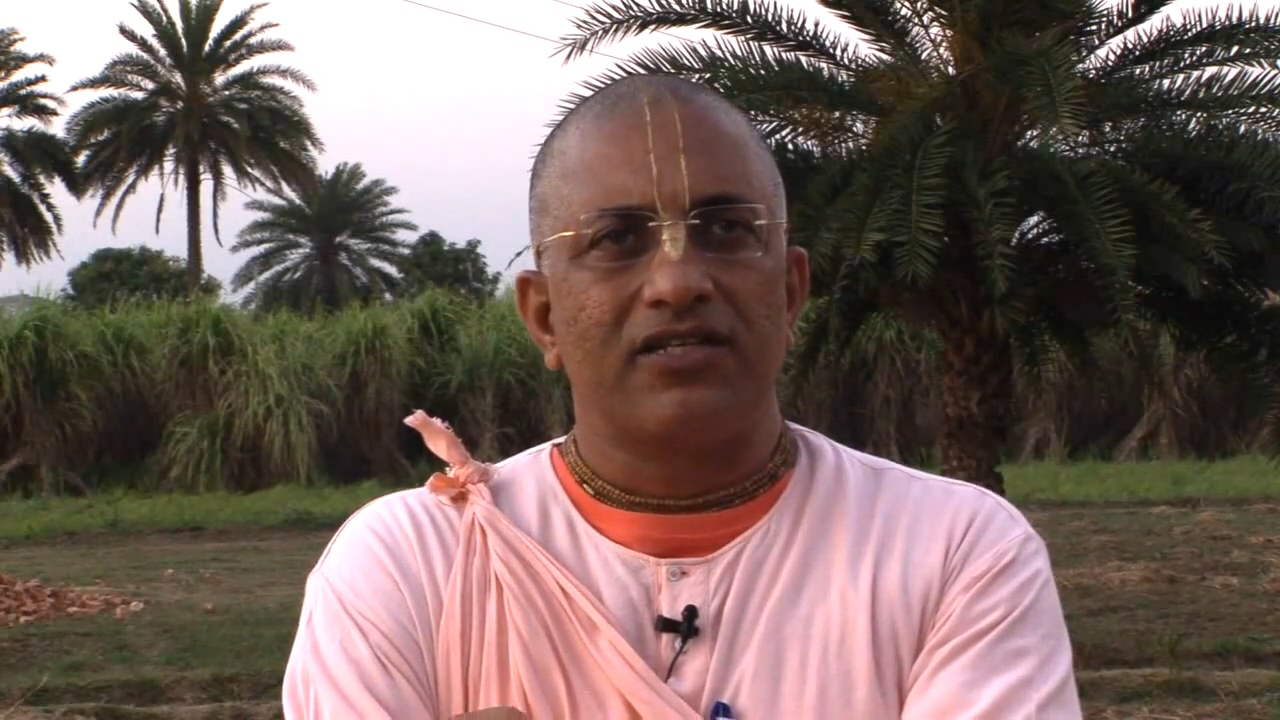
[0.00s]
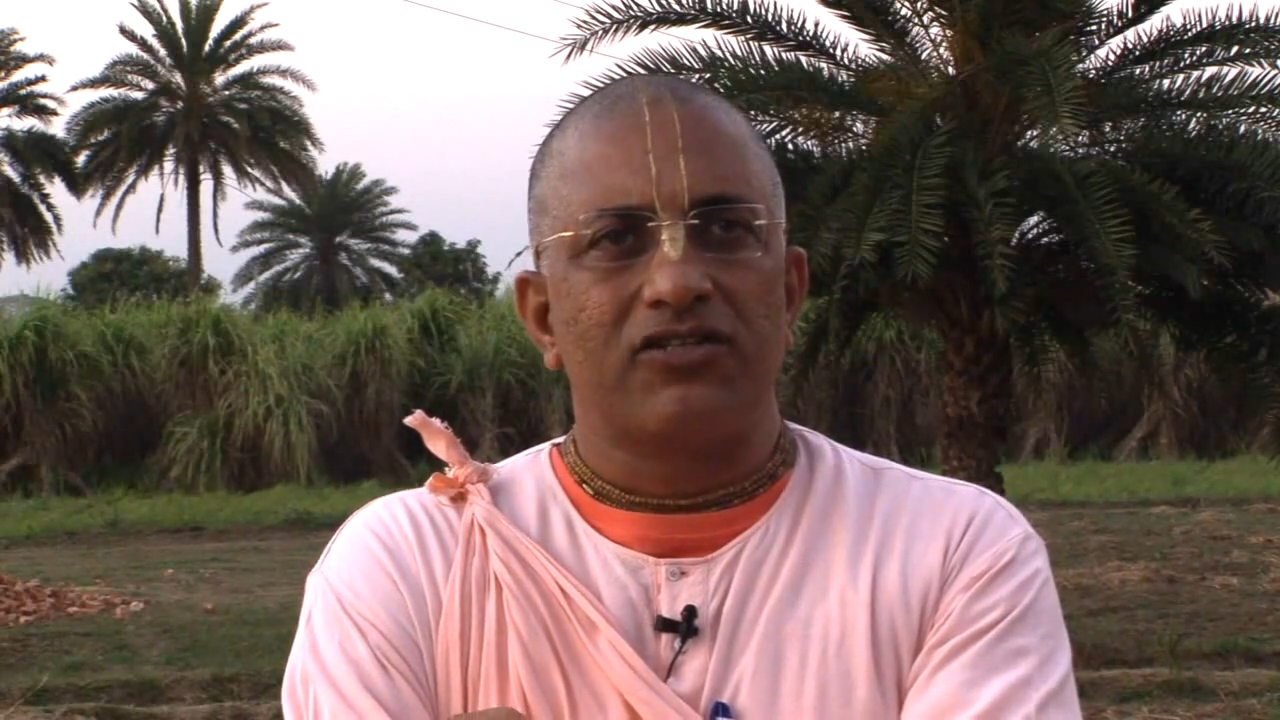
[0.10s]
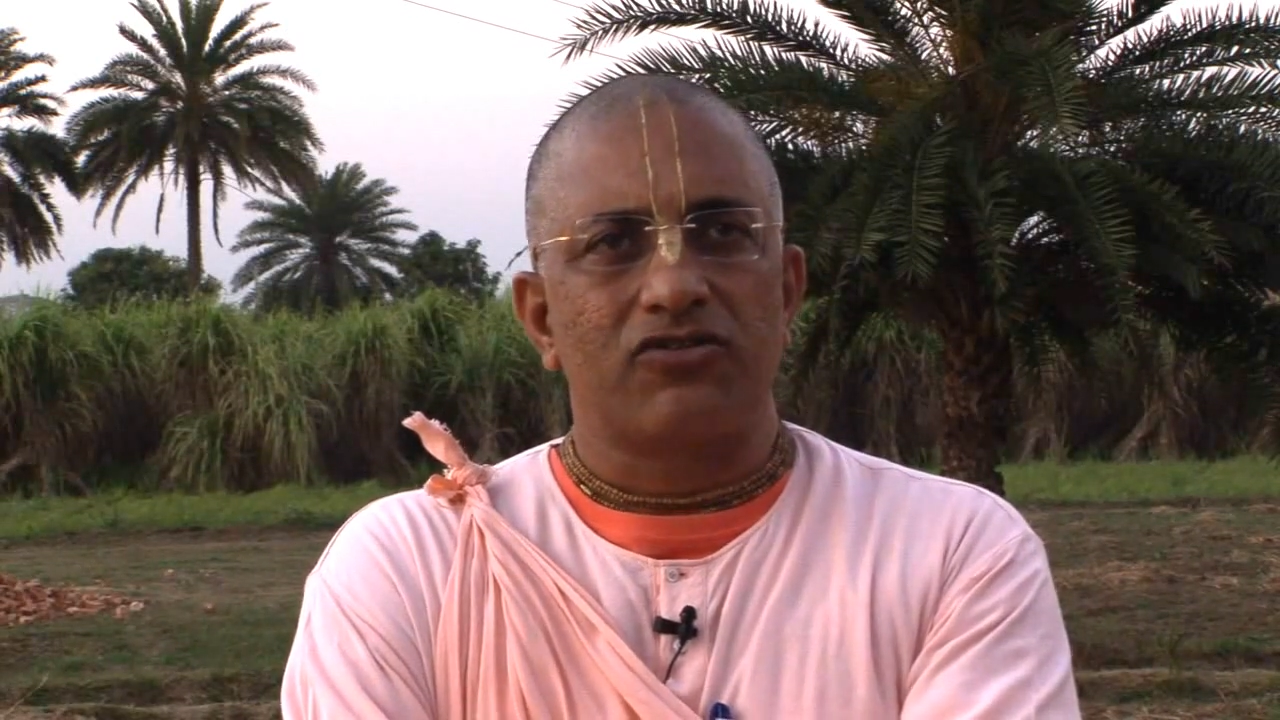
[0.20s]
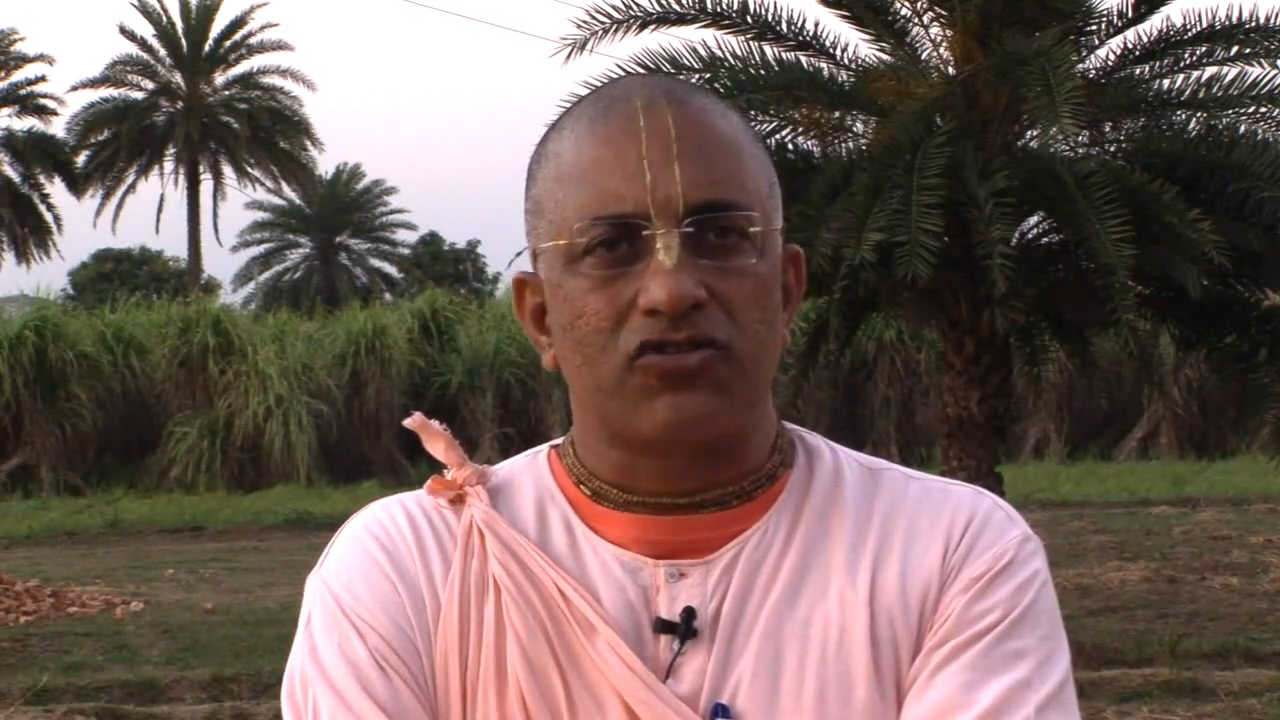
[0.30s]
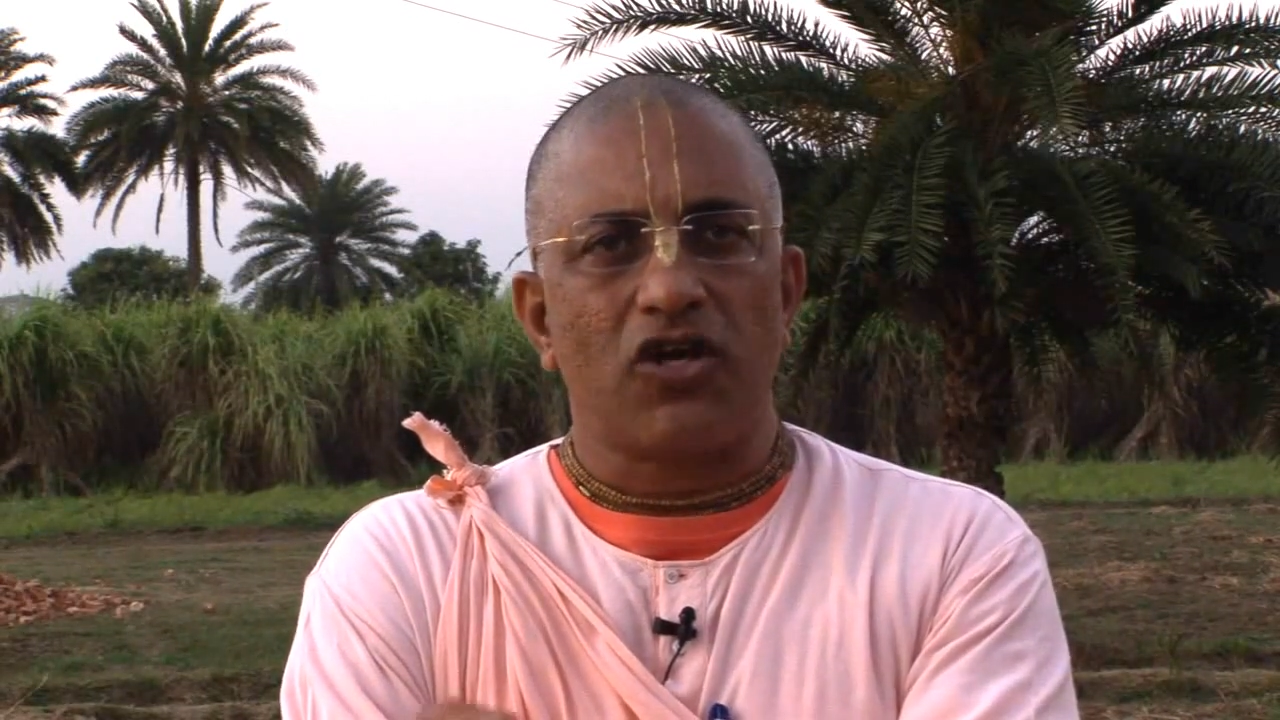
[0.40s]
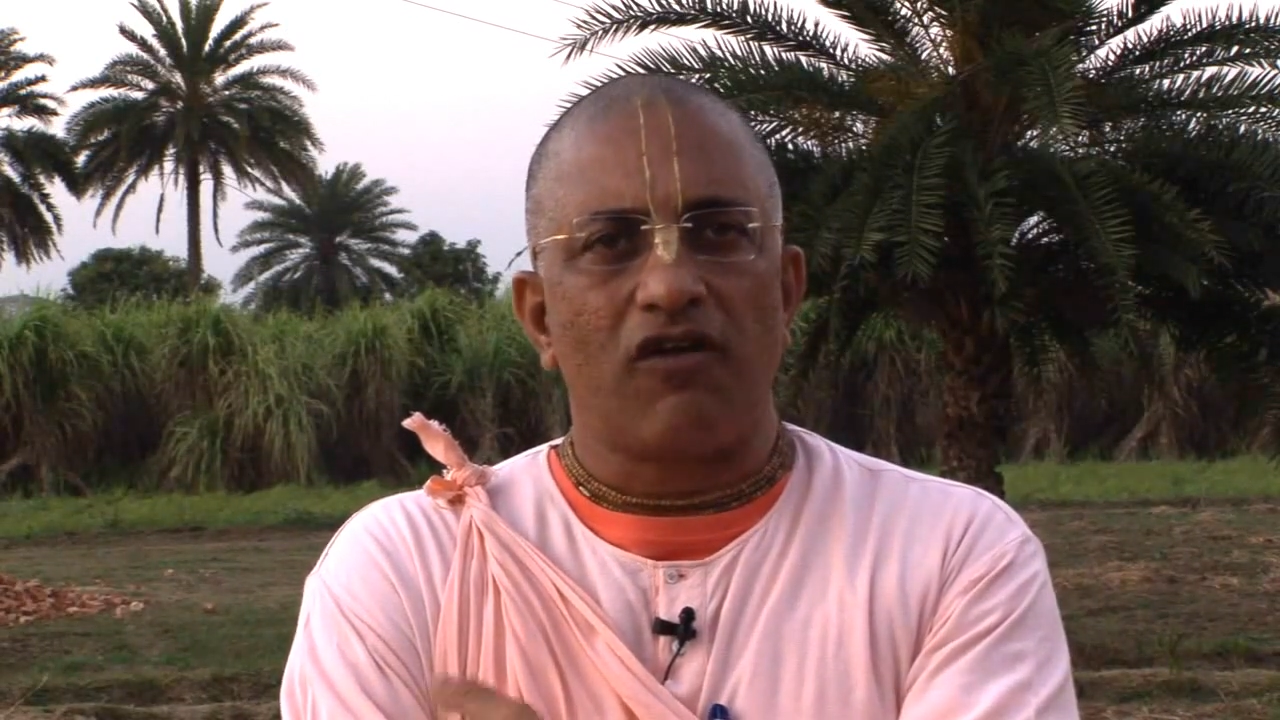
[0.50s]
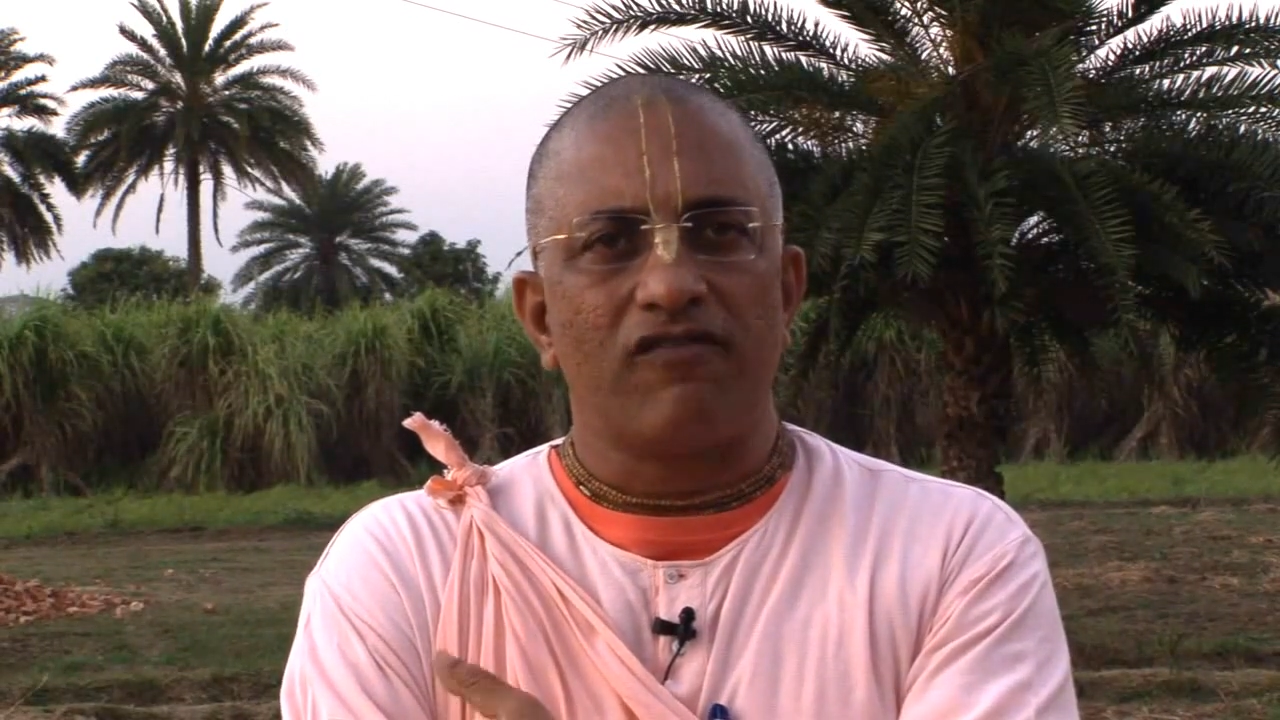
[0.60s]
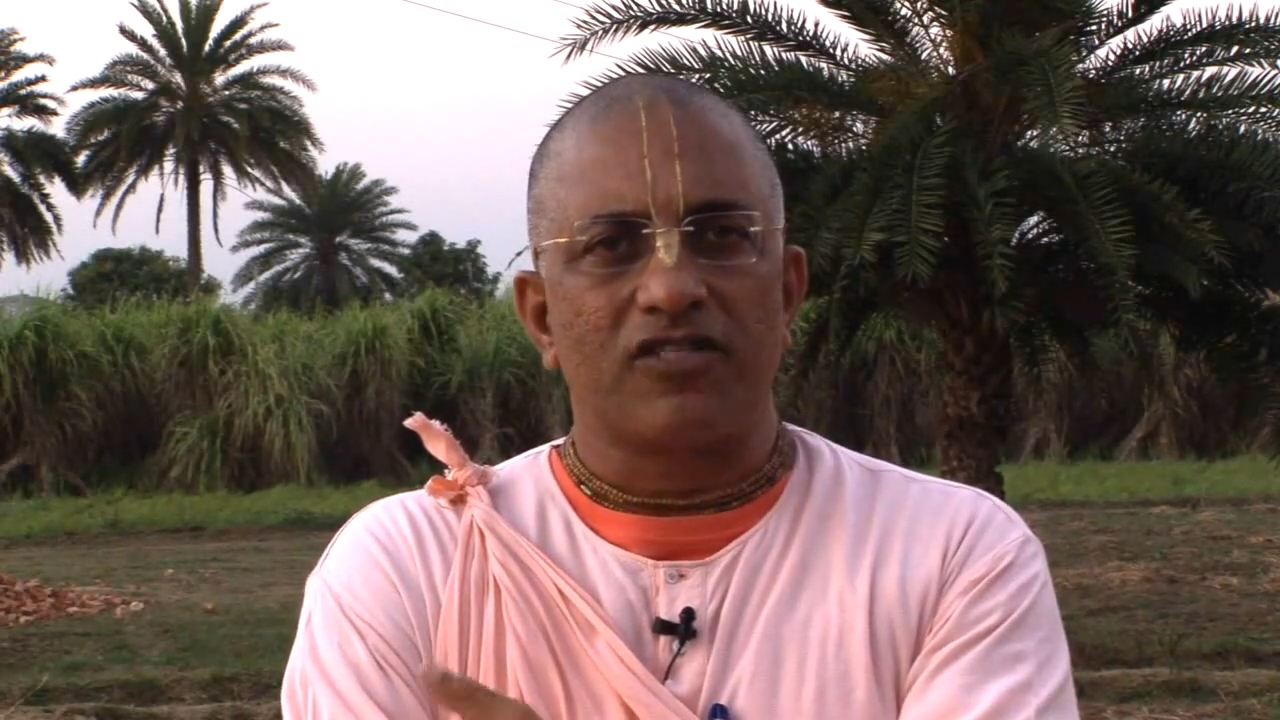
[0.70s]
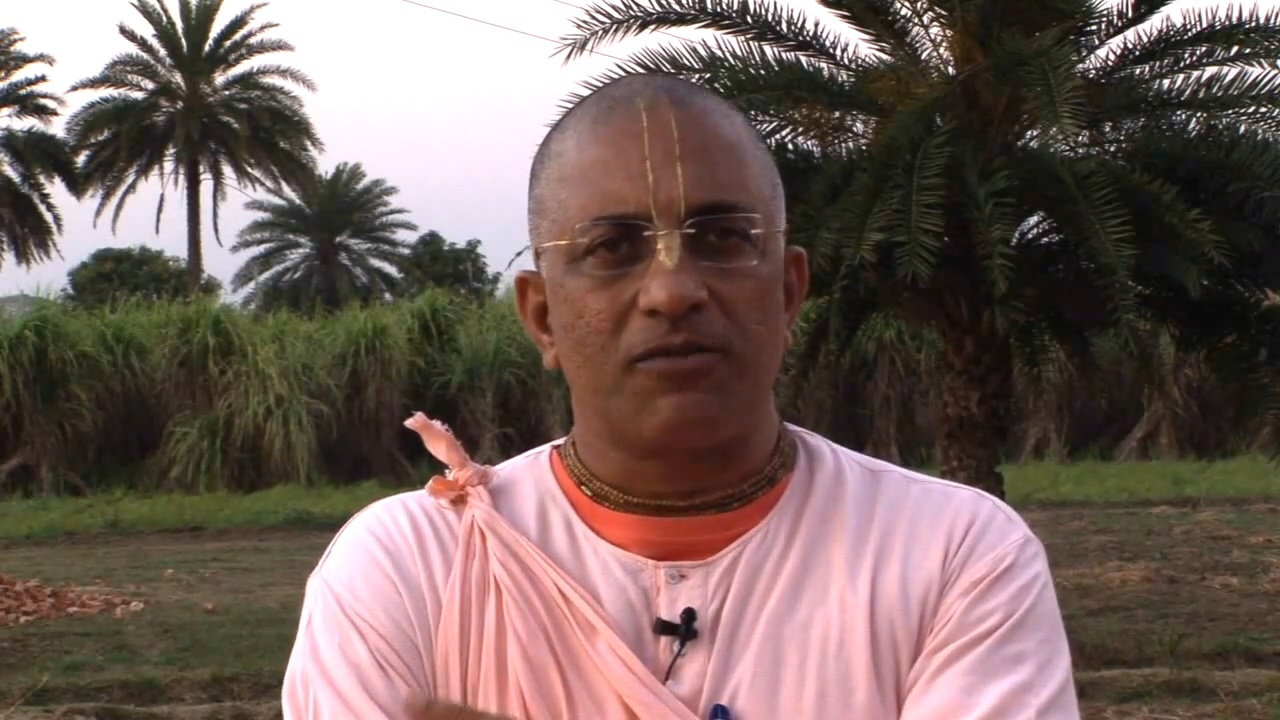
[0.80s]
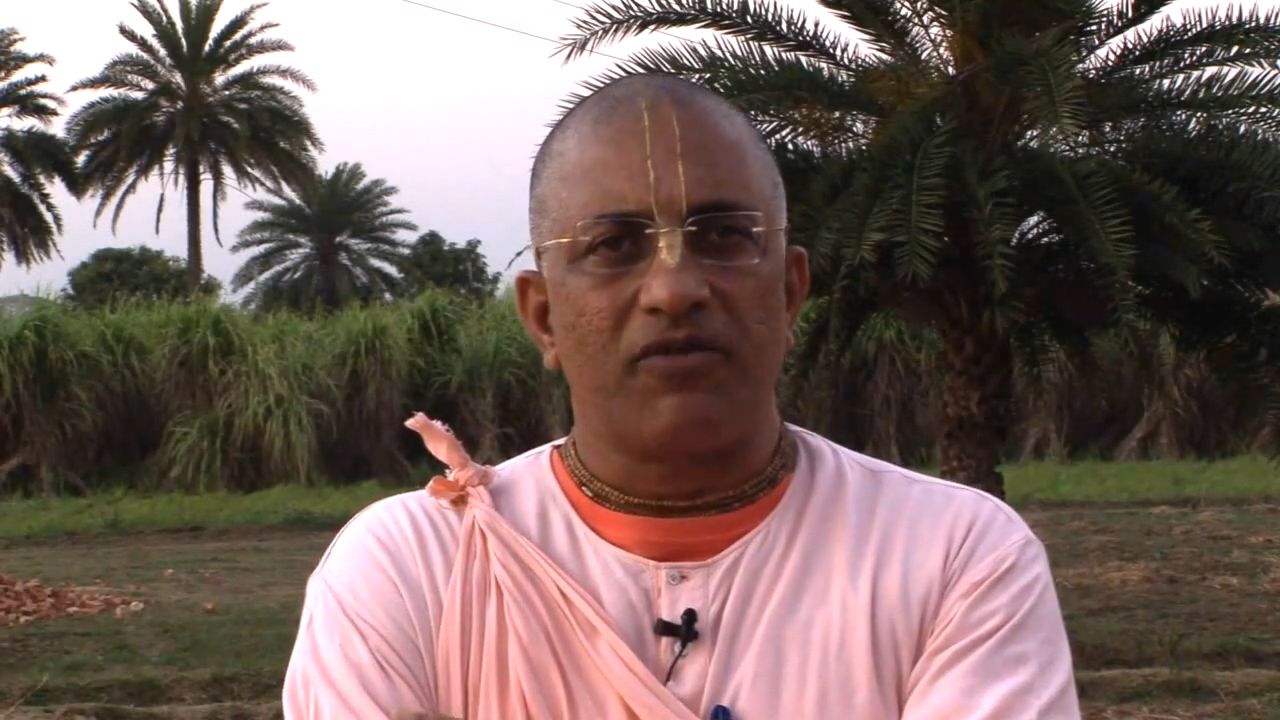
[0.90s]
to solve
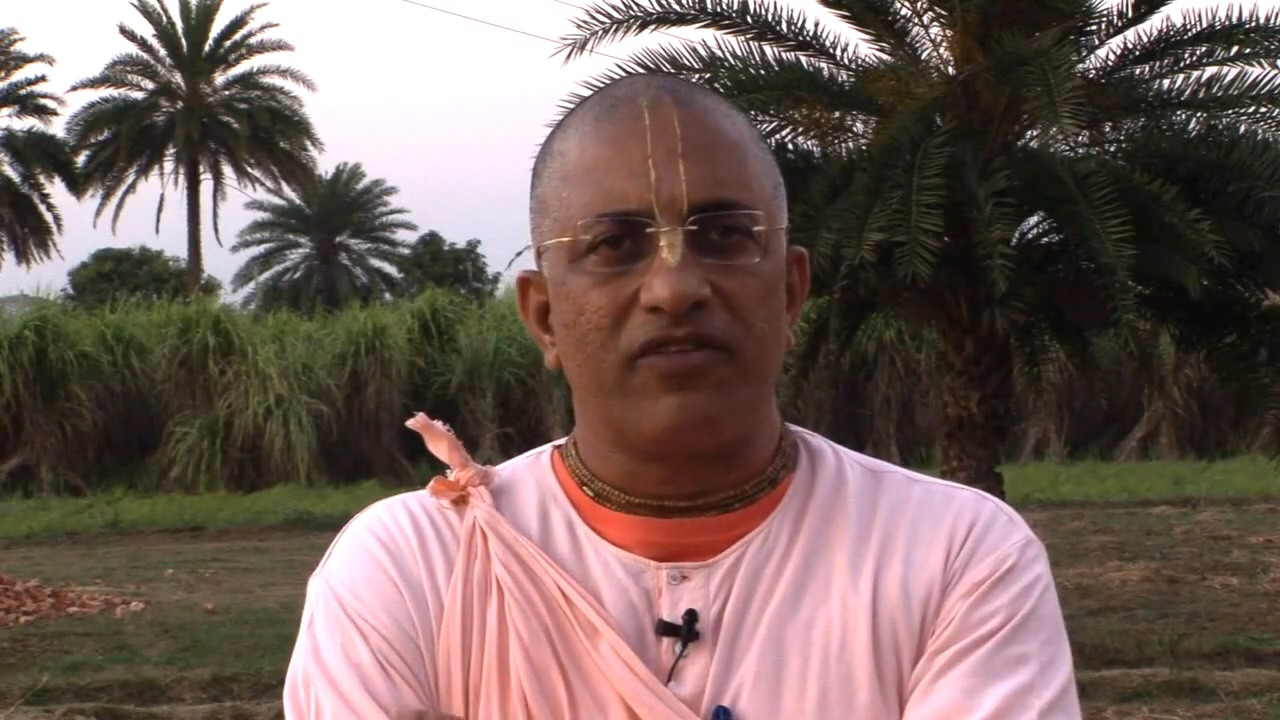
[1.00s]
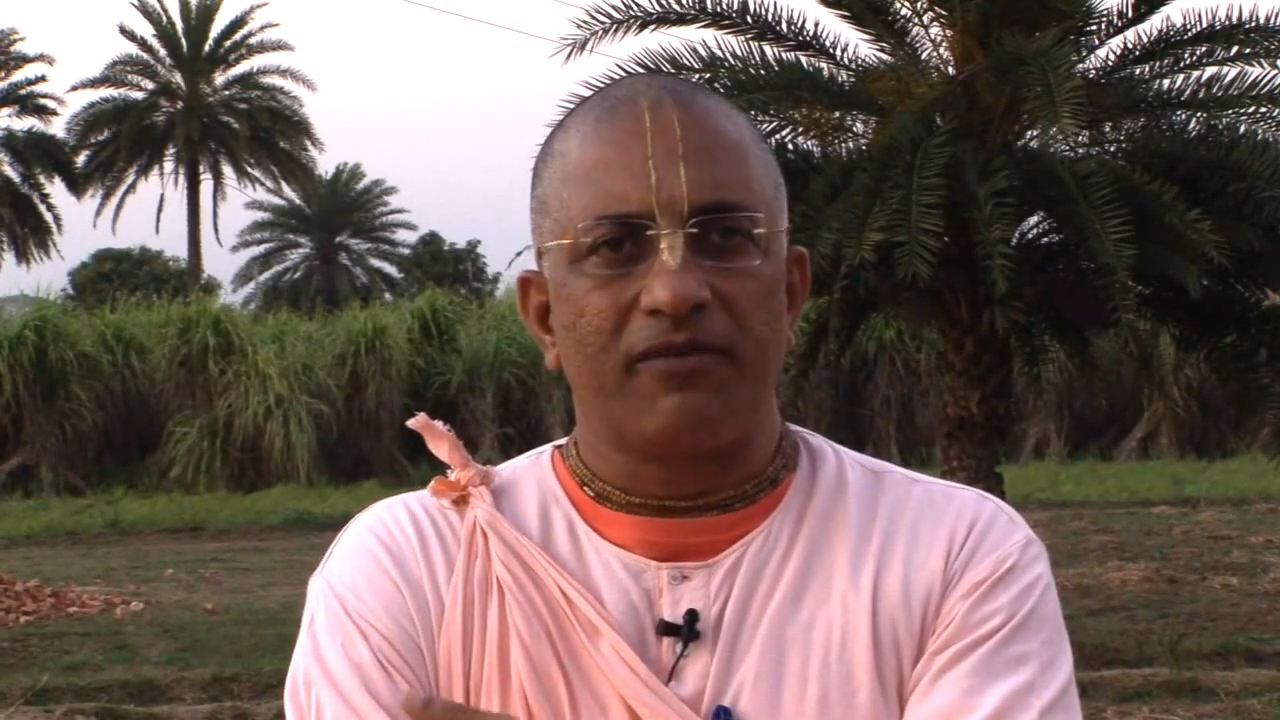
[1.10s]
some of the